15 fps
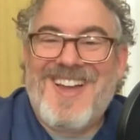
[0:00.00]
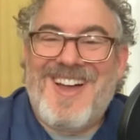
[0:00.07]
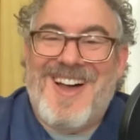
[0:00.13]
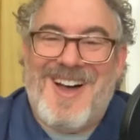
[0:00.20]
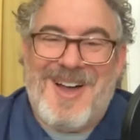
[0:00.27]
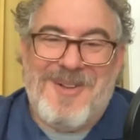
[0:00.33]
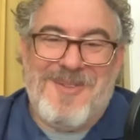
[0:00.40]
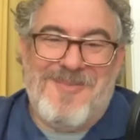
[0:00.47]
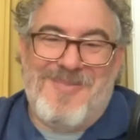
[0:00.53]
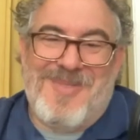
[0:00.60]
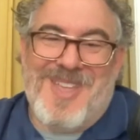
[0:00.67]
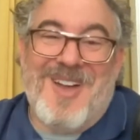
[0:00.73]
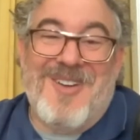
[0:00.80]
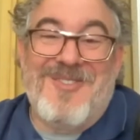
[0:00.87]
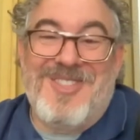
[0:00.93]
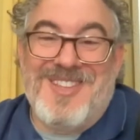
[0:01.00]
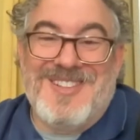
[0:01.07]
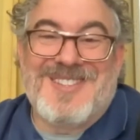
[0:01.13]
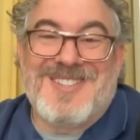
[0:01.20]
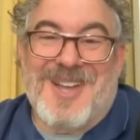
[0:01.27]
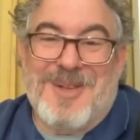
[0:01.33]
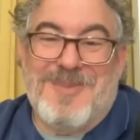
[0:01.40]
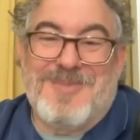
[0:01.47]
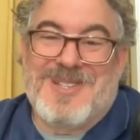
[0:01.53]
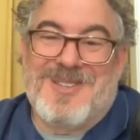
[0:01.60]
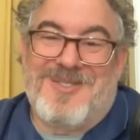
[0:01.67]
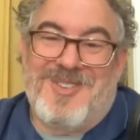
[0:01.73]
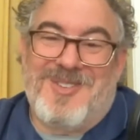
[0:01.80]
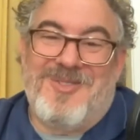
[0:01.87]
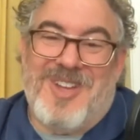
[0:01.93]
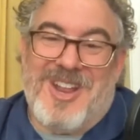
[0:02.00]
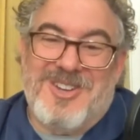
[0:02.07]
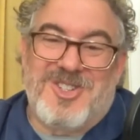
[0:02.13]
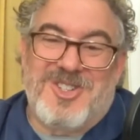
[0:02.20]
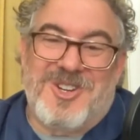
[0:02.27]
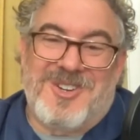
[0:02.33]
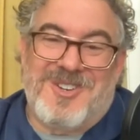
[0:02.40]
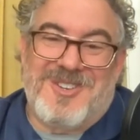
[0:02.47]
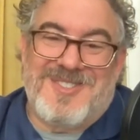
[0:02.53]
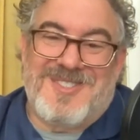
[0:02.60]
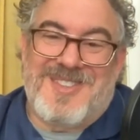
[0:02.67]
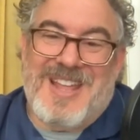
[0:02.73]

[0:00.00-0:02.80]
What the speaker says: of these types of adventures